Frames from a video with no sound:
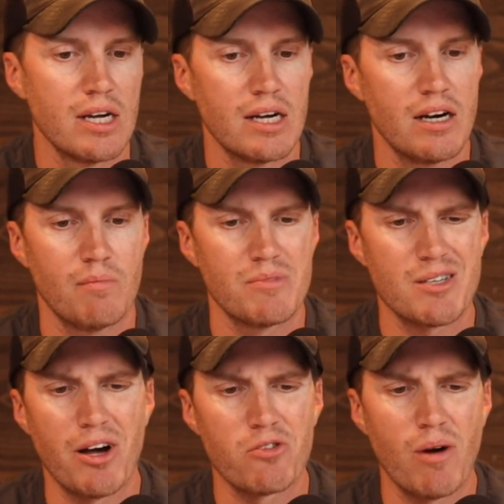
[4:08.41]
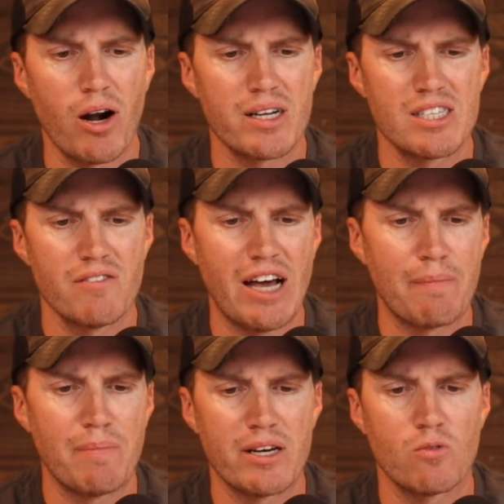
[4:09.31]
Um, some other markets have
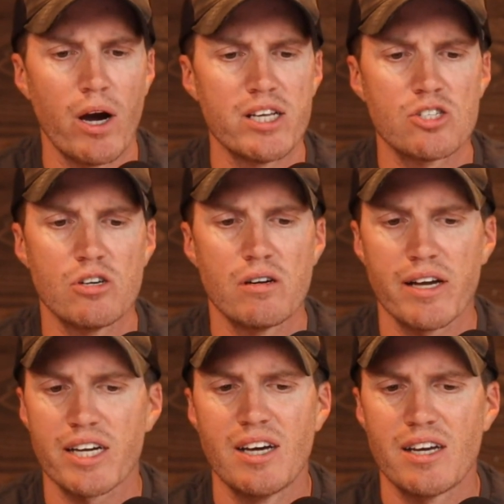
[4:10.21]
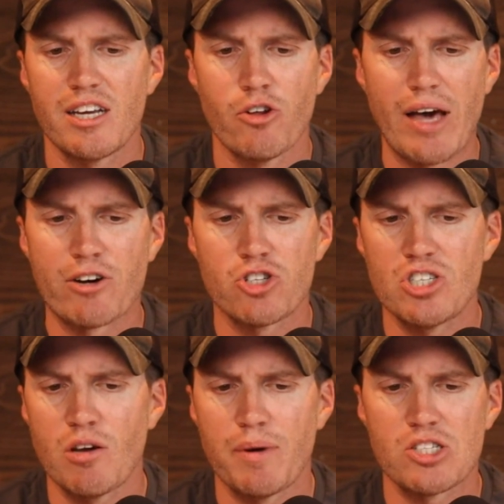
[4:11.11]
not been quite as good. Like, you know, the energies
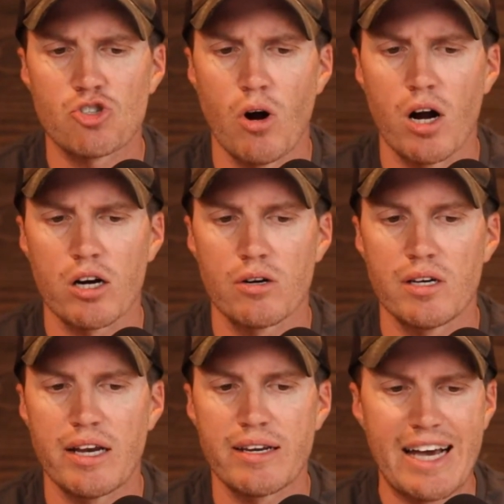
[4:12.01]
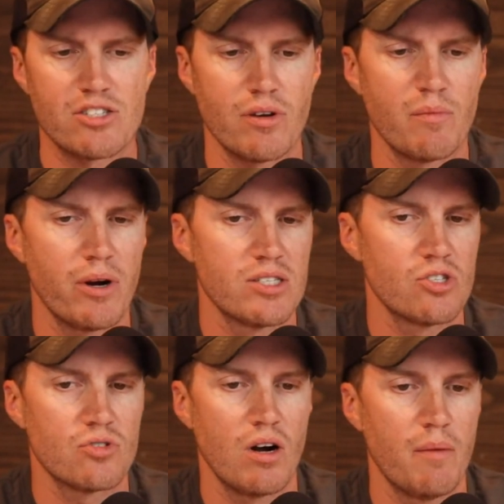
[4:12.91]
have been stronger and, and gasoline
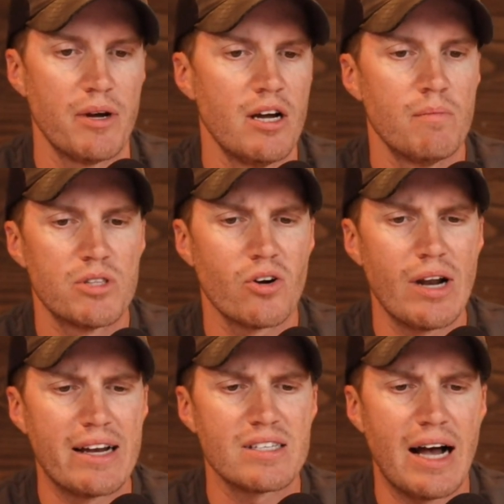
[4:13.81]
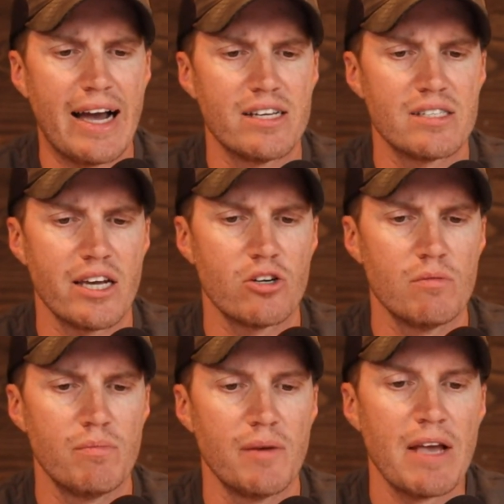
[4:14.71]
prices were up, but they're not as high as they could
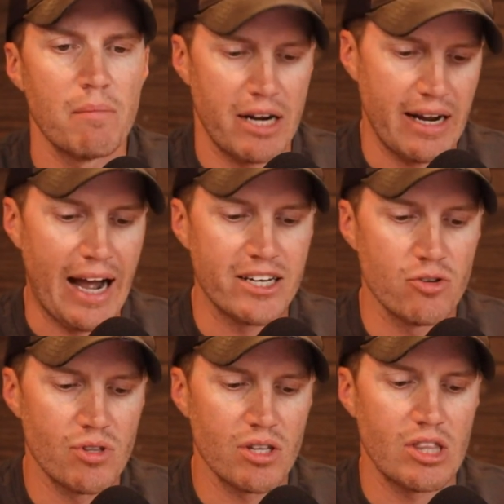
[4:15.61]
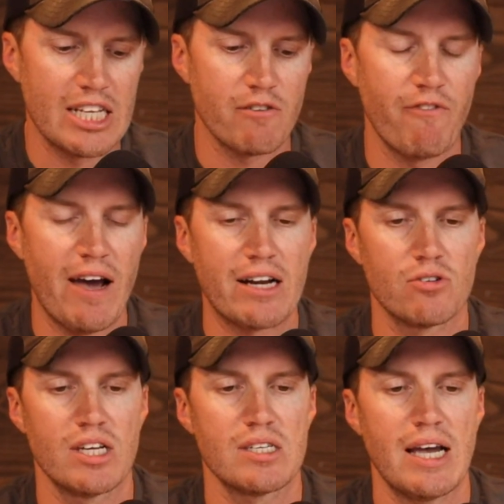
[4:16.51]
be. But I, I do think that that's a factor
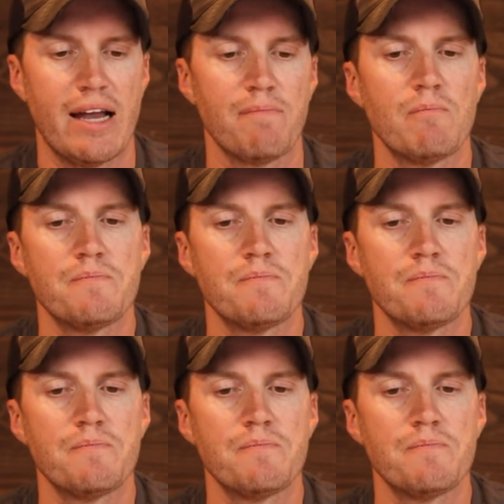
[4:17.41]
that's had